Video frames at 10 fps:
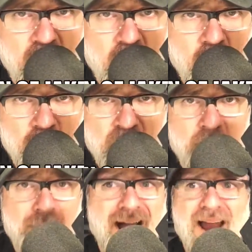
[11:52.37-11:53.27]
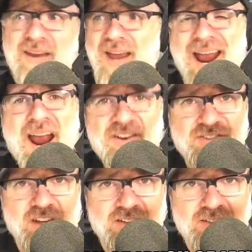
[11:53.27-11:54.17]
Or I'll buy
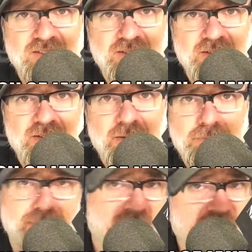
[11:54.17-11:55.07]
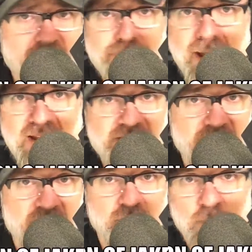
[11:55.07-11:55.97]
Asics. Back to the
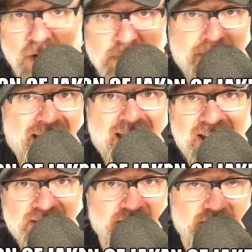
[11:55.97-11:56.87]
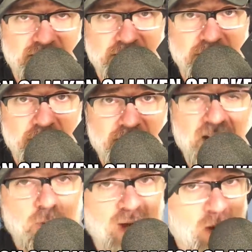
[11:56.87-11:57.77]
basics, running my Asics.
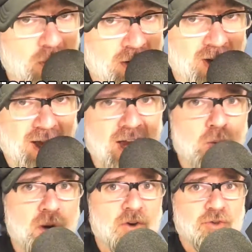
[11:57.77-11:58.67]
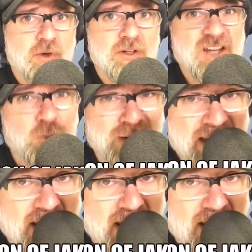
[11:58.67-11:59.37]
That's what I wear. I wear strictly green